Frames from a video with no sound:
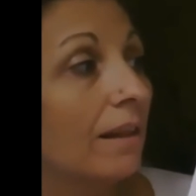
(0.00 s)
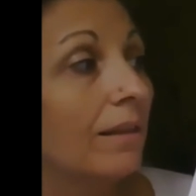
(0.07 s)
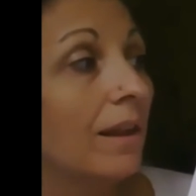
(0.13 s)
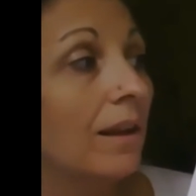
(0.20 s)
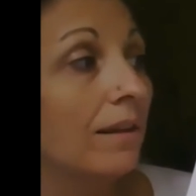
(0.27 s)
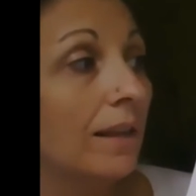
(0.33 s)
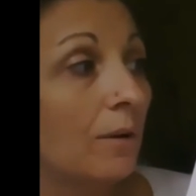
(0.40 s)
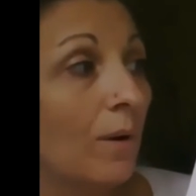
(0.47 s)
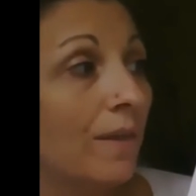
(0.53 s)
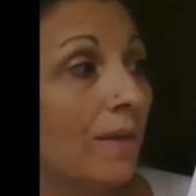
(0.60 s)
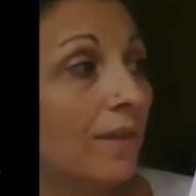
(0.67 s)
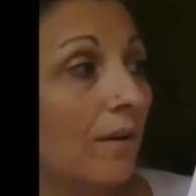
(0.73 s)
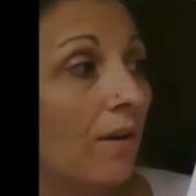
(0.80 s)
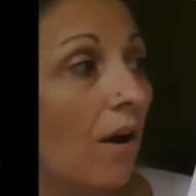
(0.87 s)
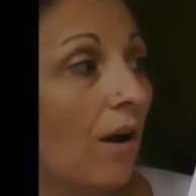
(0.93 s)
Lily
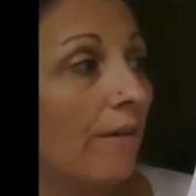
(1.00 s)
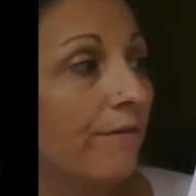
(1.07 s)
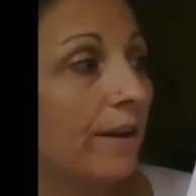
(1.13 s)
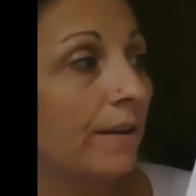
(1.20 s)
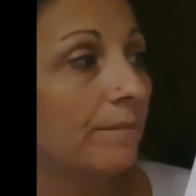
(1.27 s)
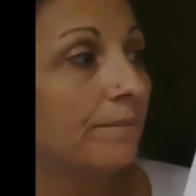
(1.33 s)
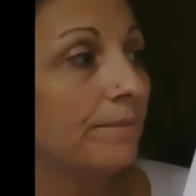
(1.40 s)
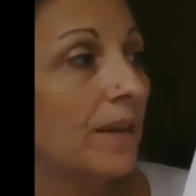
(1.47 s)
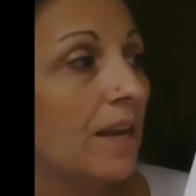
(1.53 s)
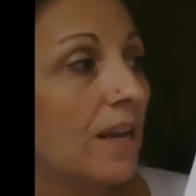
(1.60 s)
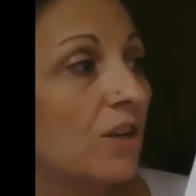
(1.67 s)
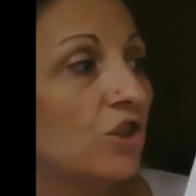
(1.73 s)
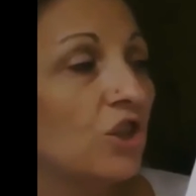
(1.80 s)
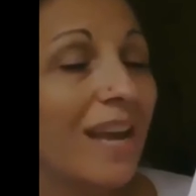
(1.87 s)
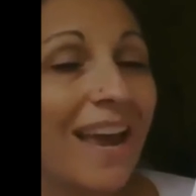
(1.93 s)
went there often.
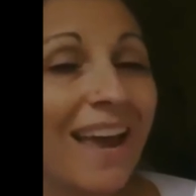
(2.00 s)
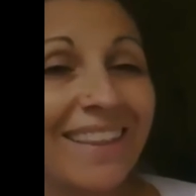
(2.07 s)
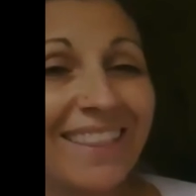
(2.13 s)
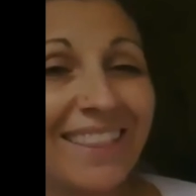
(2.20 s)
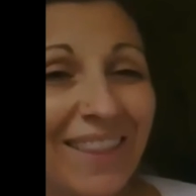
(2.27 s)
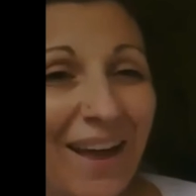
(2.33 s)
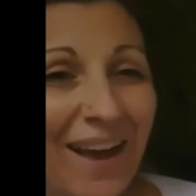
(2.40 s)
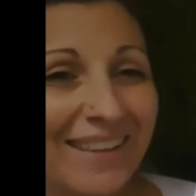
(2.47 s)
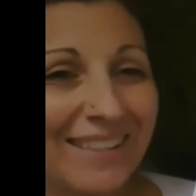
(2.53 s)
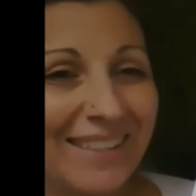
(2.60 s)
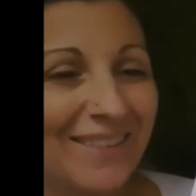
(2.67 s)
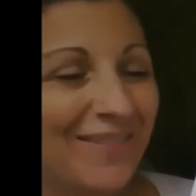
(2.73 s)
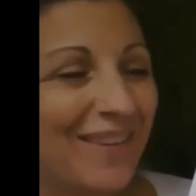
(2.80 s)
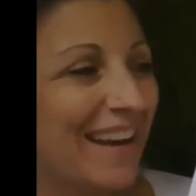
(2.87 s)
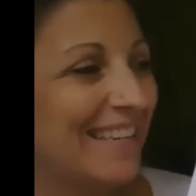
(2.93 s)
She had
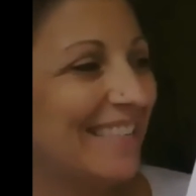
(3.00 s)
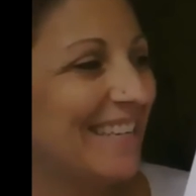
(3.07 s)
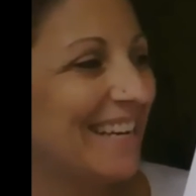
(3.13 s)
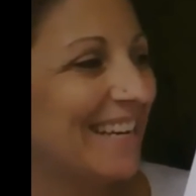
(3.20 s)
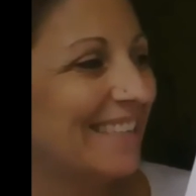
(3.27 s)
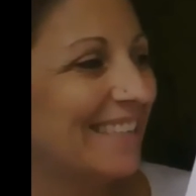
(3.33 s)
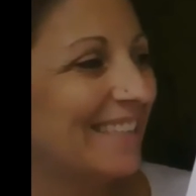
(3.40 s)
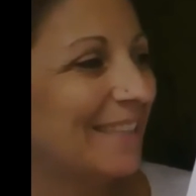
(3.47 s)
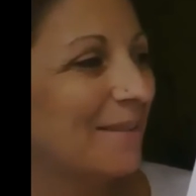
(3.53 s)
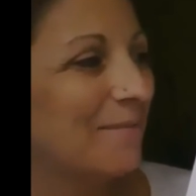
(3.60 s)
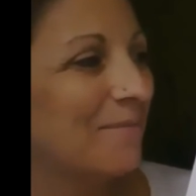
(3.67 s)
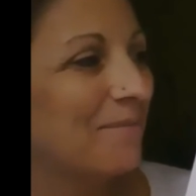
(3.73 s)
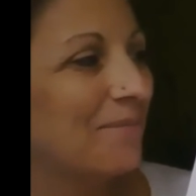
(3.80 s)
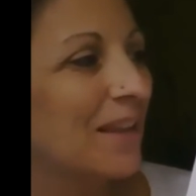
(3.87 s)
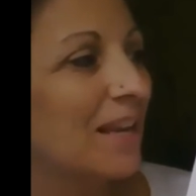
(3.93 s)
lots of ideas.
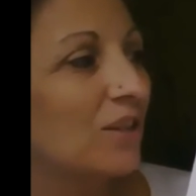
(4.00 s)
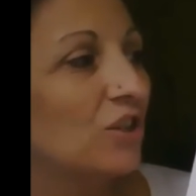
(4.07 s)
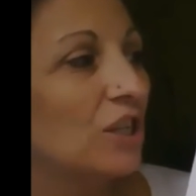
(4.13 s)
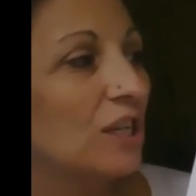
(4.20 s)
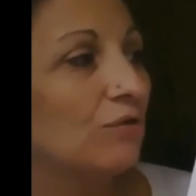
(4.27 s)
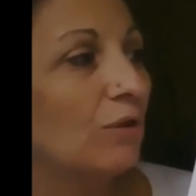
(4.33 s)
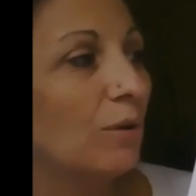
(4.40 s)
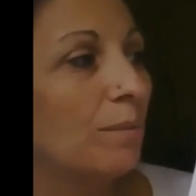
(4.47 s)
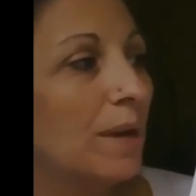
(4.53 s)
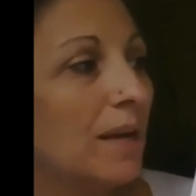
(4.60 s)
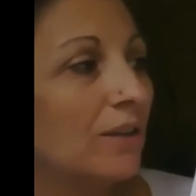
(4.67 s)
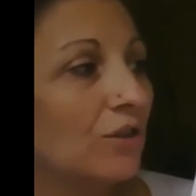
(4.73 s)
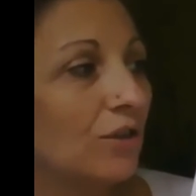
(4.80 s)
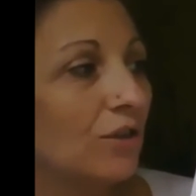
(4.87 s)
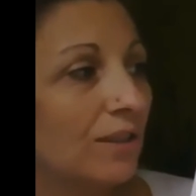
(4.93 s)
She drew
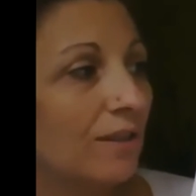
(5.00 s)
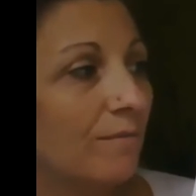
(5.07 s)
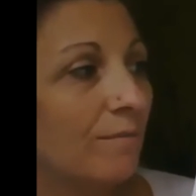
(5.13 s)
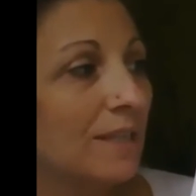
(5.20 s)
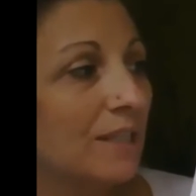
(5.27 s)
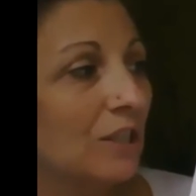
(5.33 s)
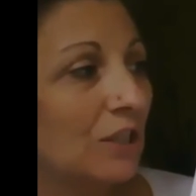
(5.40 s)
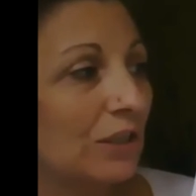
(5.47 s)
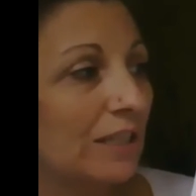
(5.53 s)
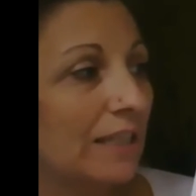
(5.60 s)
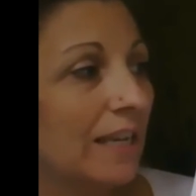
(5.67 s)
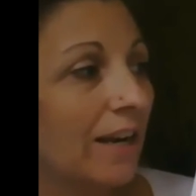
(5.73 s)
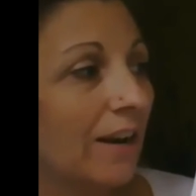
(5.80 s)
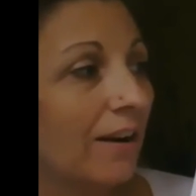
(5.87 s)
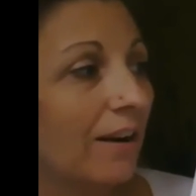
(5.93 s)
pictures of Mr.
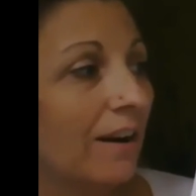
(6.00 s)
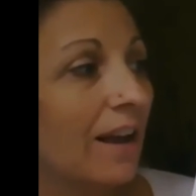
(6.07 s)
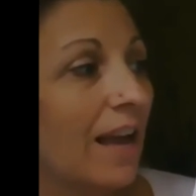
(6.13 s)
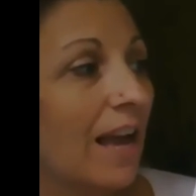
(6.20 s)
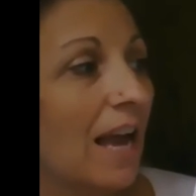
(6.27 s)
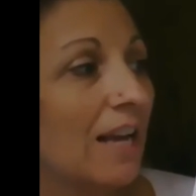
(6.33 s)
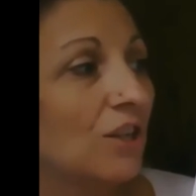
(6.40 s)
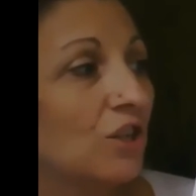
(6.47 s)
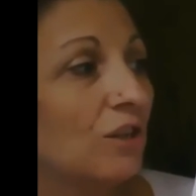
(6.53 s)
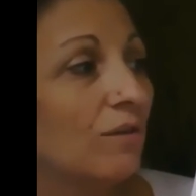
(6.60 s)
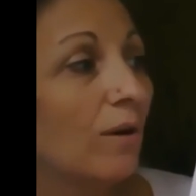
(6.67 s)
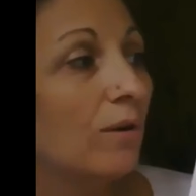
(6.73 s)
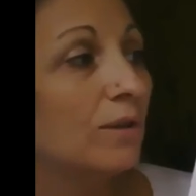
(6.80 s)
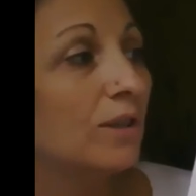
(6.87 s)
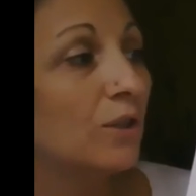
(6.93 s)
Slinger, and she
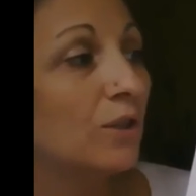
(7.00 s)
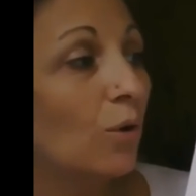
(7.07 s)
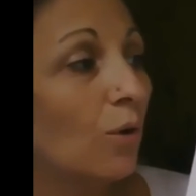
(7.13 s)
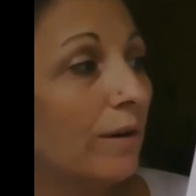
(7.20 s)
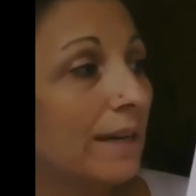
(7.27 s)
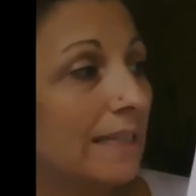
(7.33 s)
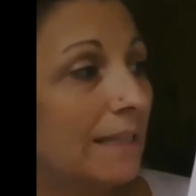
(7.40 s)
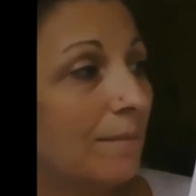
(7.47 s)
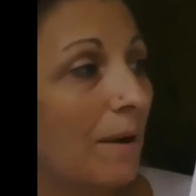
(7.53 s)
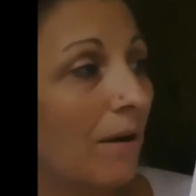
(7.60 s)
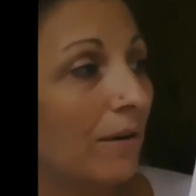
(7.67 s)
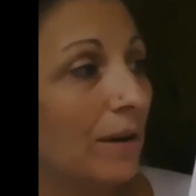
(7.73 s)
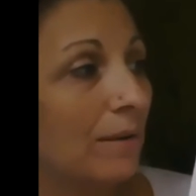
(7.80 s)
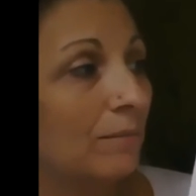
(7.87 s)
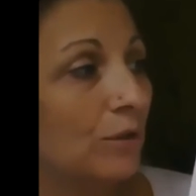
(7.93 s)
wrote stories
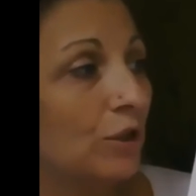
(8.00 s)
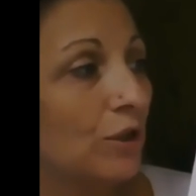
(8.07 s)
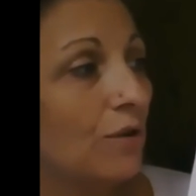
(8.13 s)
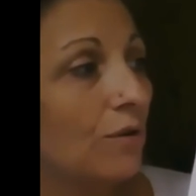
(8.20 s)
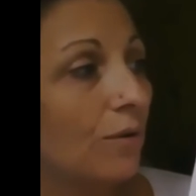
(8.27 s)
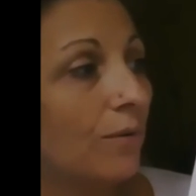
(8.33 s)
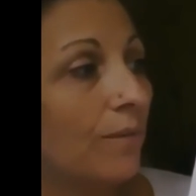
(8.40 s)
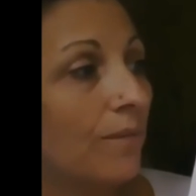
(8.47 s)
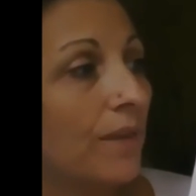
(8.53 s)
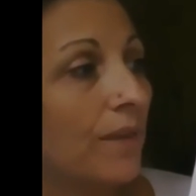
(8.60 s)
about him too.